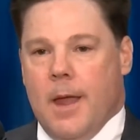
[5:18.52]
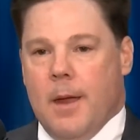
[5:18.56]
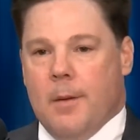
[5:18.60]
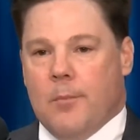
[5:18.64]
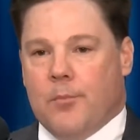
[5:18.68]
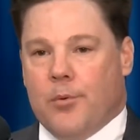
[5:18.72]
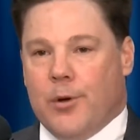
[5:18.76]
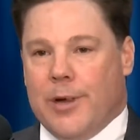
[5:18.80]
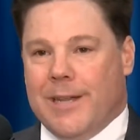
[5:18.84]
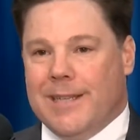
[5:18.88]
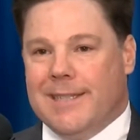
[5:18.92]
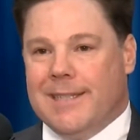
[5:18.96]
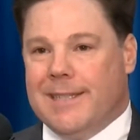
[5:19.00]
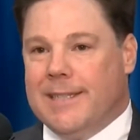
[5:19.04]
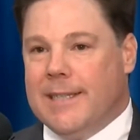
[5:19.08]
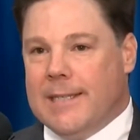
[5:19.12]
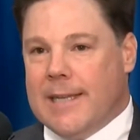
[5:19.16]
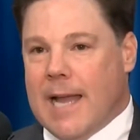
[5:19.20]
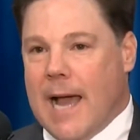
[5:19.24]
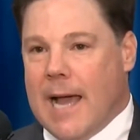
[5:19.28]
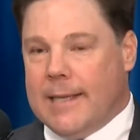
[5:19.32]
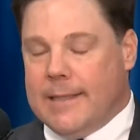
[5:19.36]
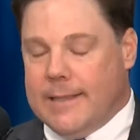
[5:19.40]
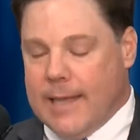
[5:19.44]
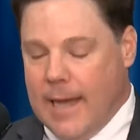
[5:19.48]
Prince did
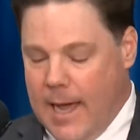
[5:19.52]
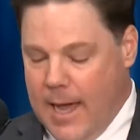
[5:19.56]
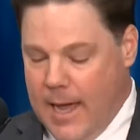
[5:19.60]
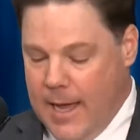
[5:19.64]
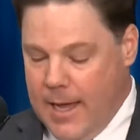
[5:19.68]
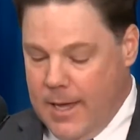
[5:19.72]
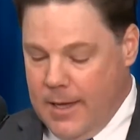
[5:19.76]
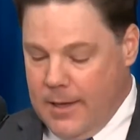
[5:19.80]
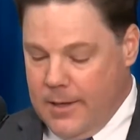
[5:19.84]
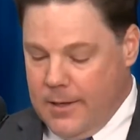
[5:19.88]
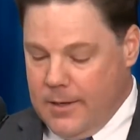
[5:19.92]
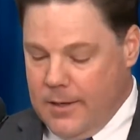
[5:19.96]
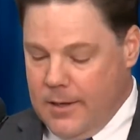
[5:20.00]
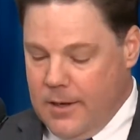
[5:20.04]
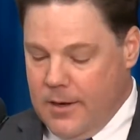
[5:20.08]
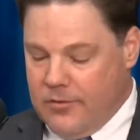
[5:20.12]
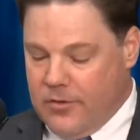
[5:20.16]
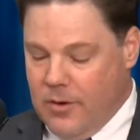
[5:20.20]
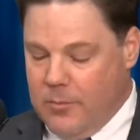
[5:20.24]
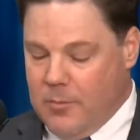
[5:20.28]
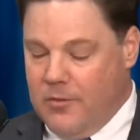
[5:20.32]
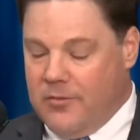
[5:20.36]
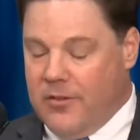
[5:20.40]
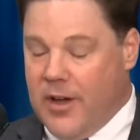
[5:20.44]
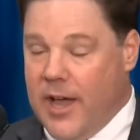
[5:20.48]
not die
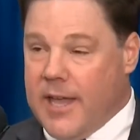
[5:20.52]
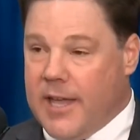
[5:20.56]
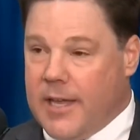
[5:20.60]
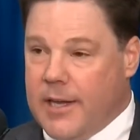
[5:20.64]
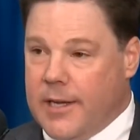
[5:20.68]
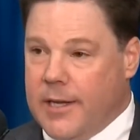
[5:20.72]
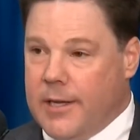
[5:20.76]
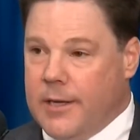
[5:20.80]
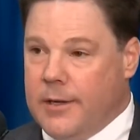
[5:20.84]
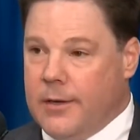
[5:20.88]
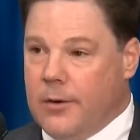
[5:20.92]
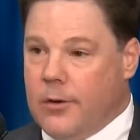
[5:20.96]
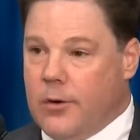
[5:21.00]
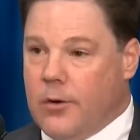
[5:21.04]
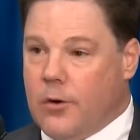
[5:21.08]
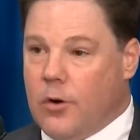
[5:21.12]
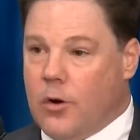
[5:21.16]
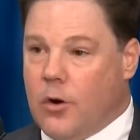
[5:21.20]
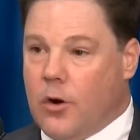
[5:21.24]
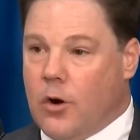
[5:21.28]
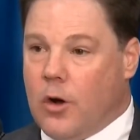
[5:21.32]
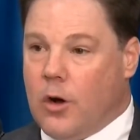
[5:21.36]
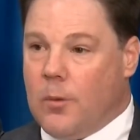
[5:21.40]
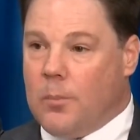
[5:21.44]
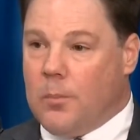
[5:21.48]
from a Vicodin
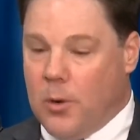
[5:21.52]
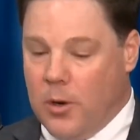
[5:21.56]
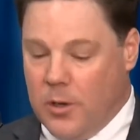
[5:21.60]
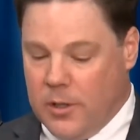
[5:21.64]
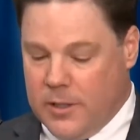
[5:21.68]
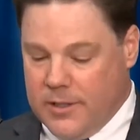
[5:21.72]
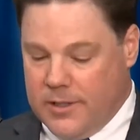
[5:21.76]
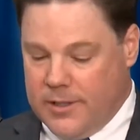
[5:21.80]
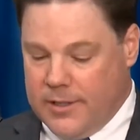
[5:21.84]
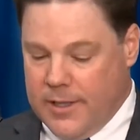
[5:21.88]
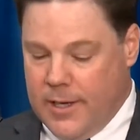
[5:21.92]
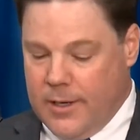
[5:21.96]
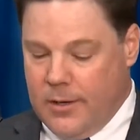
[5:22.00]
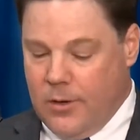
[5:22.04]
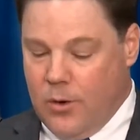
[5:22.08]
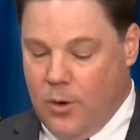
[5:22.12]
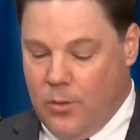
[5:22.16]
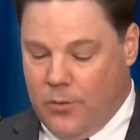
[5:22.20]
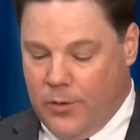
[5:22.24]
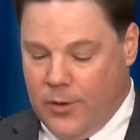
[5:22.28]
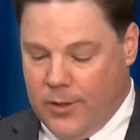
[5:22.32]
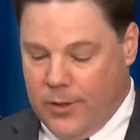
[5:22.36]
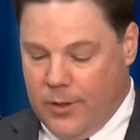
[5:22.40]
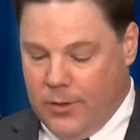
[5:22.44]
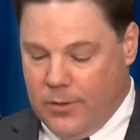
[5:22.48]
or Percocet
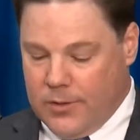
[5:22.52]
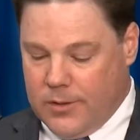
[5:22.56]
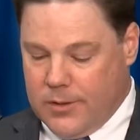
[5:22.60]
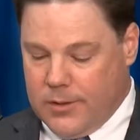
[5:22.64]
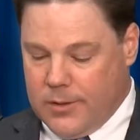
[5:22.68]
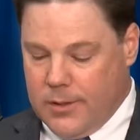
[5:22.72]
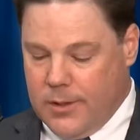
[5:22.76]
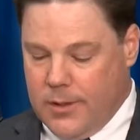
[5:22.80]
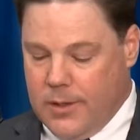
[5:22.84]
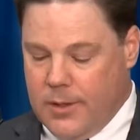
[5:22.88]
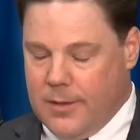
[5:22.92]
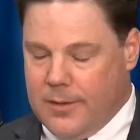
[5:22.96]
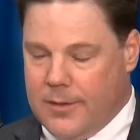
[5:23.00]
overdose.